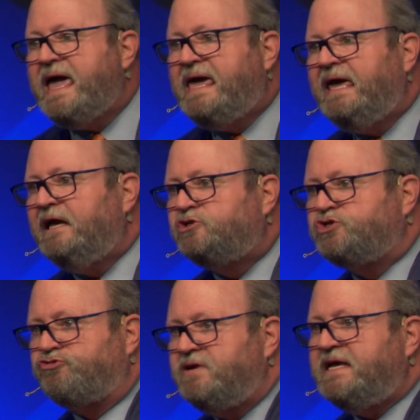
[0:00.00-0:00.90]
he
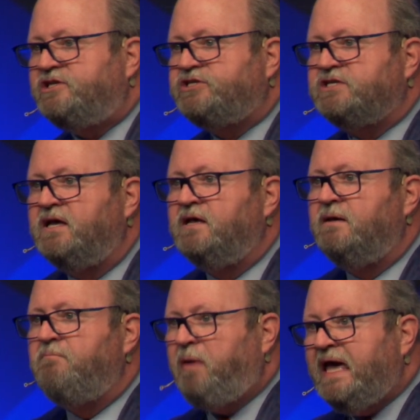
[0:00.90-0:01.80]
treats
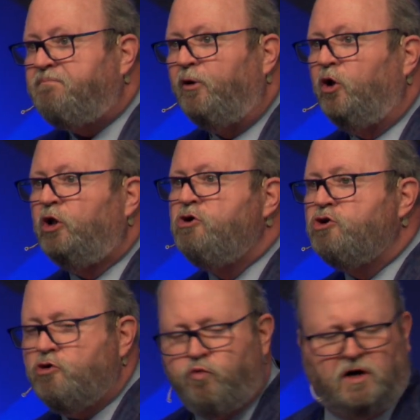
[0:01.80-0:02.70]
people
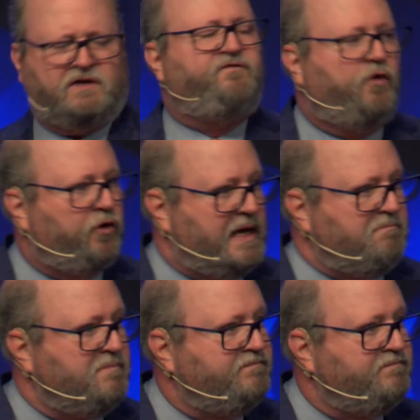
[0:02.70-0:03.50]
who work for him.